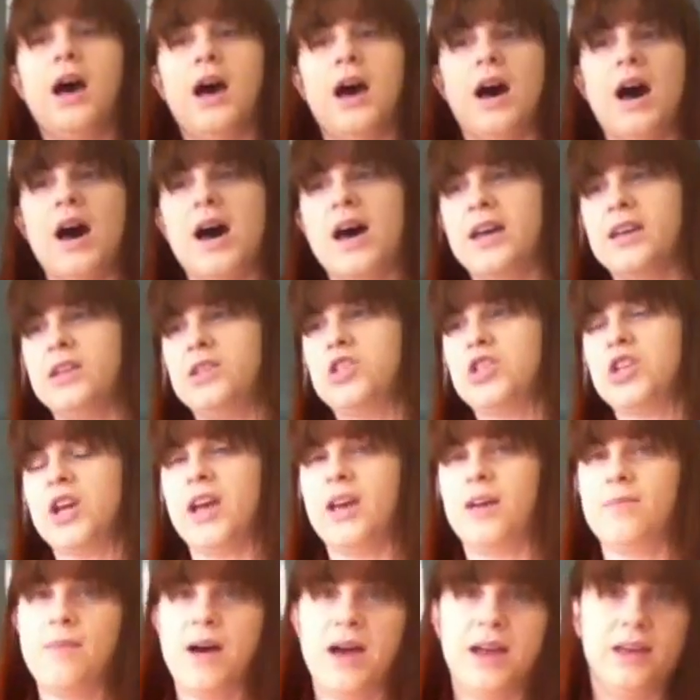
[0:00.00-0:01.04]
I
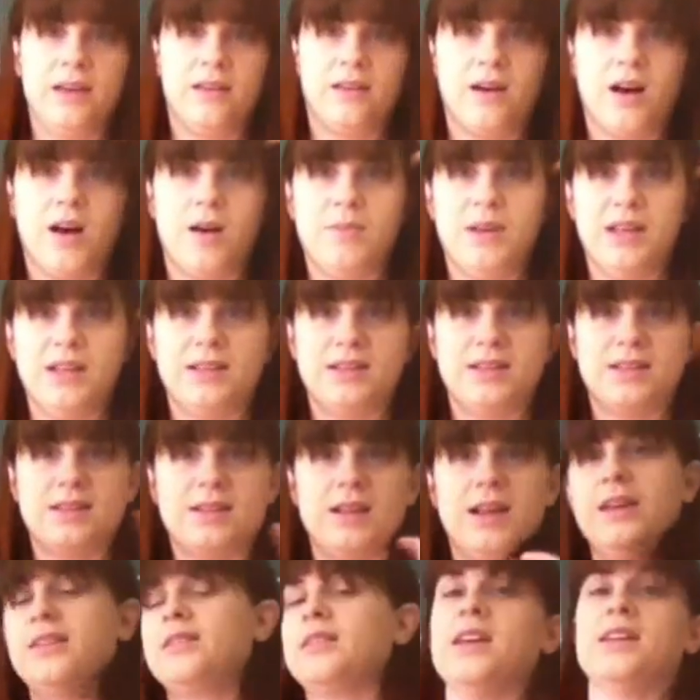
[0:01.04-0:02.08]
check my comments,
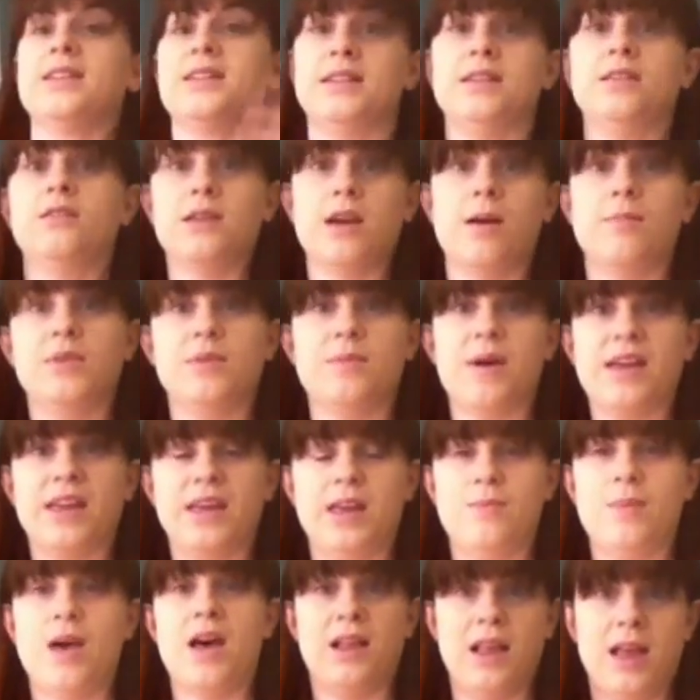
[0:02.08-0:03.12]
like they still come to my
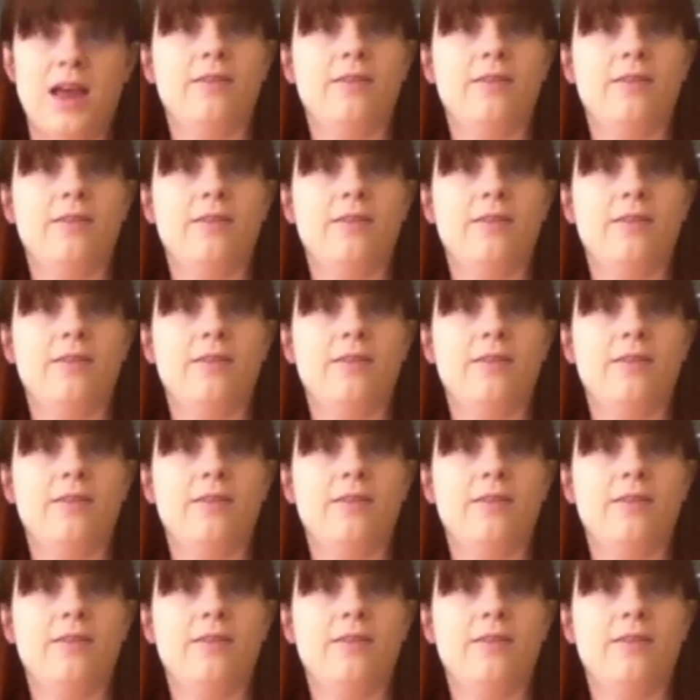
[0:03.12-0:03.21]
email.